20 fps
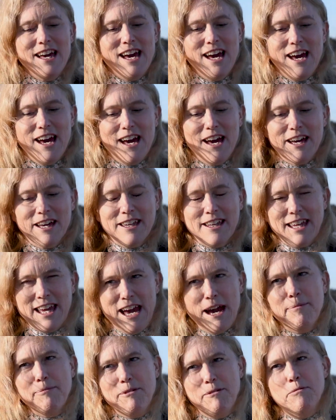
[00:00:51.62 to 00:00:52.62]
uh,
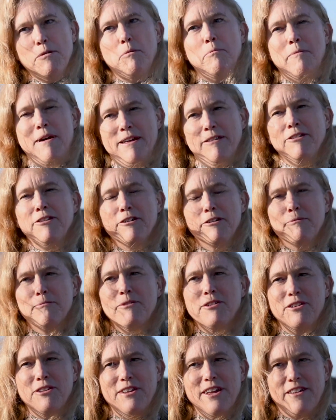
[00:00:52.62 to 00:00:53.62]
kept the momentum
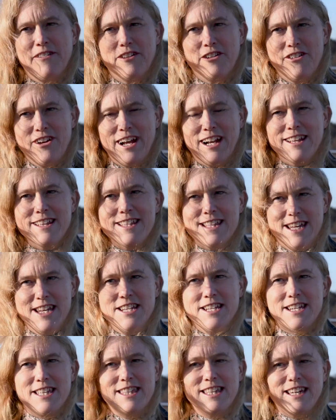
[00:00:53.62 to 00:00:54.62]
and the
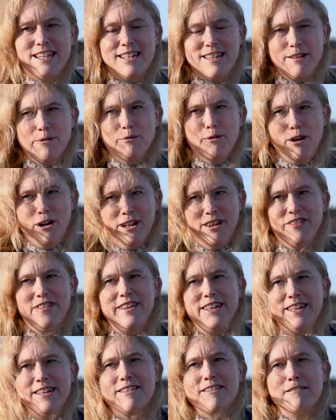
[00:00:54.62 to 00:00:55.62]
realization that the world
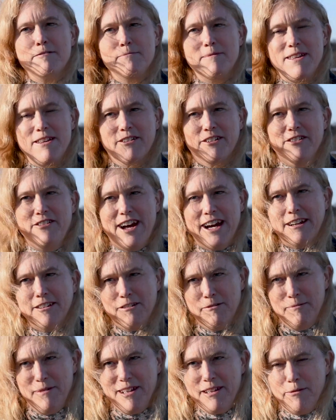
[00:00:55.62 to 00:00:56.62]
needs to be on track
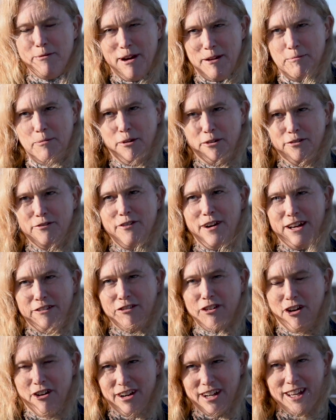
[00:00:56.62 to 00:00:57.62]
to meet
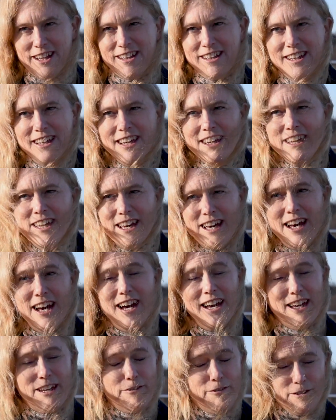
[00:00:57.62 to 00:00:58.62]
1.5 target
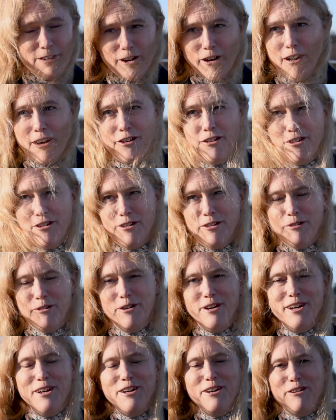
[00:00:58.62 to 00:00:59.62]
uh, if we are to
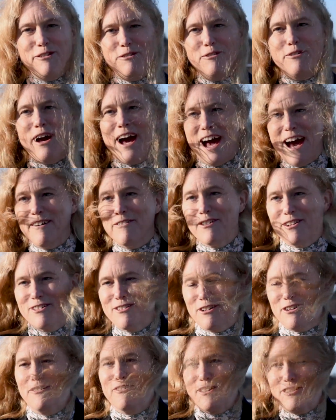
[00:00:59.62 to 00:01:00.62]
to have a
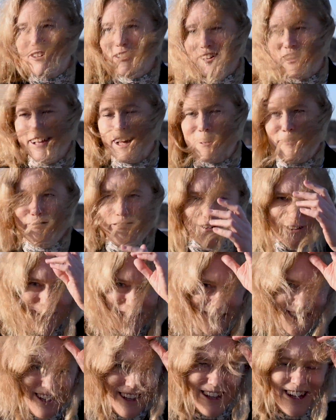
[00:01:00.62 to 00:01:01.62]
sort of a successful
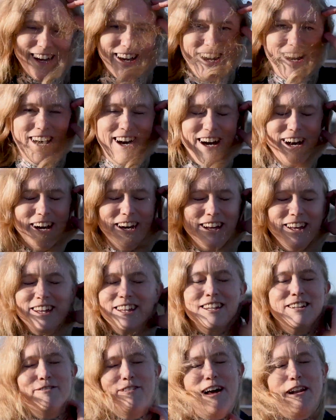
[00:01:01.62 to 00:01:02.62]
uh,
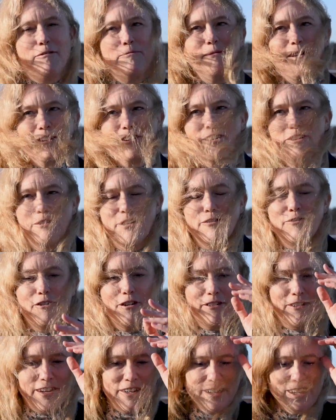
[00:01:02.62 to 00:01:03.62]
development going
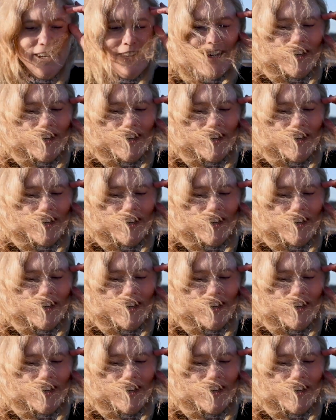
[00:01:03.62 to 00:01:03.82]
forward.